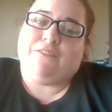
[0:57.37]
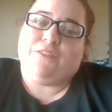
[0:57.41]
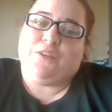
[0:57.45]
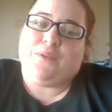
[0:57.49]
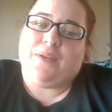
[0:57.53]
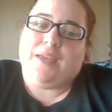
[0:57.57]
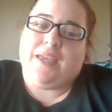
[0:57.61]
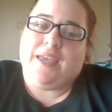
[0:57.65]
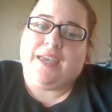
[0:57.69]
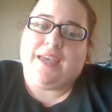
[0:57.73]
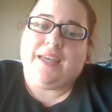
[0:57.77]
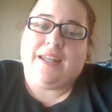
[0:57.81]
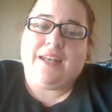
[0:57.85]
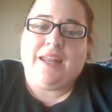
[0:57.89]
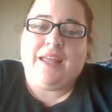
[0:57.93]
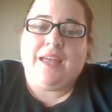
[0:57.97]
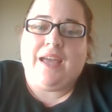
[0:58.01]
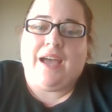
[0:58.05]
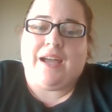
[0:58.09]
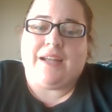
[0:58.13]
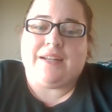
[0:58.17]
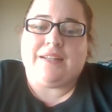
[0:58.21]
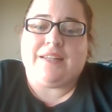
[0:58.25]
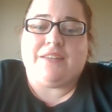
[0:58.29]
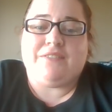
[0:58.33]
you can.
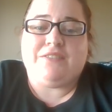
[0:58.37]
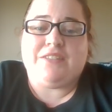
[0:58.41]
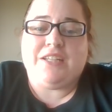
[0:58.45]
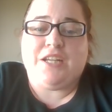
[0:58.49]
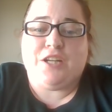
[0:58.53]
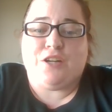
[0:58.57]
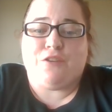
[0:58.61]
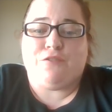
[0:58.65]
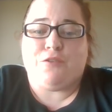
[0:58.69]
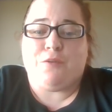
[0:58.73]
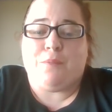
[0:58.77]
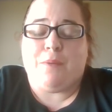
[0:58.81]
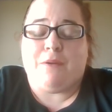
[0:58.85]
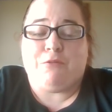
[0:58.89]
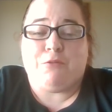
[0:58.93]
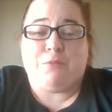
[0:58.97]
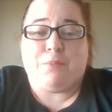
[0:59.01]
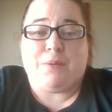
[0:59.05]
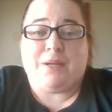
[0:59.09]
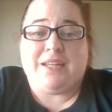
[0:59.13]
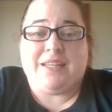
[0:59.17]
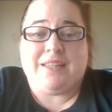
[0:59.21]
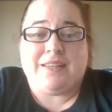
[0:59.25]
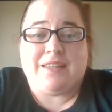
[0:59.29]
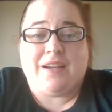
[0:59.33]
I'd love to hear from
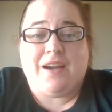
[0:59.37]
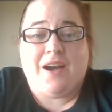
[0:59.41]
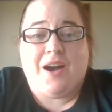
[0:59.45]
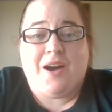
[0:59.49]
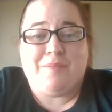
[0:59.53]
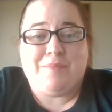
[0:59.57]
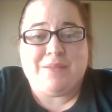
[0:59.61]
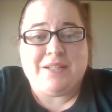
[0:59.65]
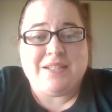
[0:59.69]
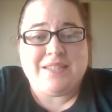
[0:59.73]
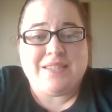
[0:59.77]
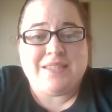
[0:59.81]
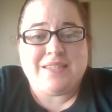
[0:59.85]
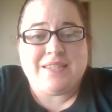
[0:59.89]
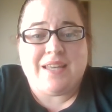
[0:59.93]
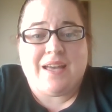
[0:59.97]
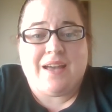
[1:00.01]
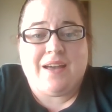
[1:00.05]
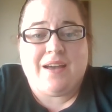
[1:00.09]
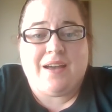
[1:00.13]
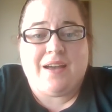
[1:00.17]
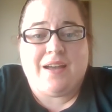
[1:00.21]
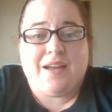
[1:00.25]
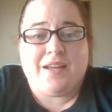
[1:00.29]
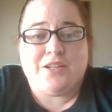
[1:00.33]
everybody in the comments.
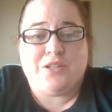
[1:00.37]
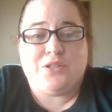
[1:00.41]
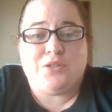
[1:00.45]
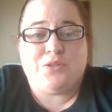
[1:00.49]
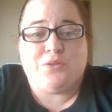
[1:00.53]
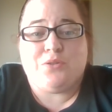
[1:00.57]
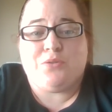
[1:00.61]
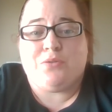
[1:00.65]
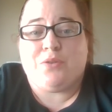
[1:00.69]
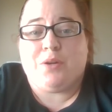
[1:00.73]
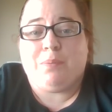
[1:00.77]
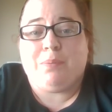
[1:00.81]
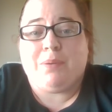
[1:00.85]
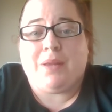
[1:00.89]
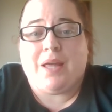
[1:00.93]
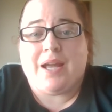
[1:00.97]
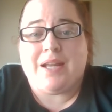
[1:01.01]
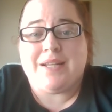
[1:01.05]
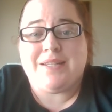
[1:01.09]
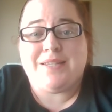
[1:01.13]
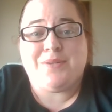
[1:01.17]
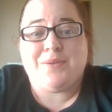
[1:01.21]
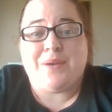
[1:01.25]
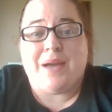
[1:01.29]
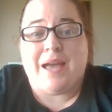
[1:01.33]
I do reply
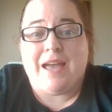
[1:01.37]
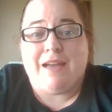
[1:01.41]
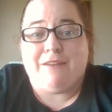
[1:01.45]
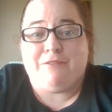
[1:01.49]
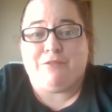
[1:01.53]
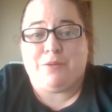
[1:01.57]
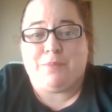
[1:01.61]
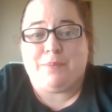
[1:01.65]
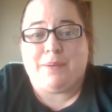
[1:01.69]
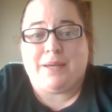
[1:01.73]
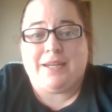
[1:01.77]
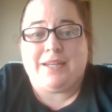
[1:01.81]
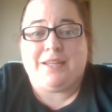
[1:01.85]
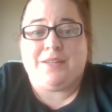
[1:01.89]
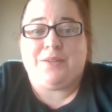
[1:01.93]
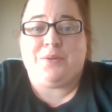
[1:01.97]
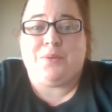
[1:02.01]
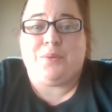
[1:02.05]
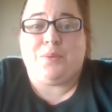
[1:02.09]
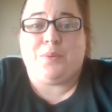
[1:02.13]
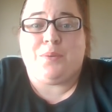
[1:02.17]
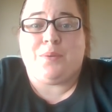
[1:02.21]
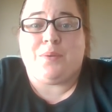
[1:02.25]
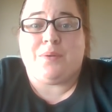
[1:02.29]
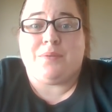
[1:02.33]
to everybody
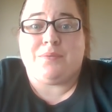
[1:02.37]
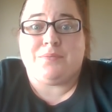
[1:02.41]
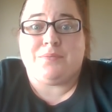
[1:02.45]
who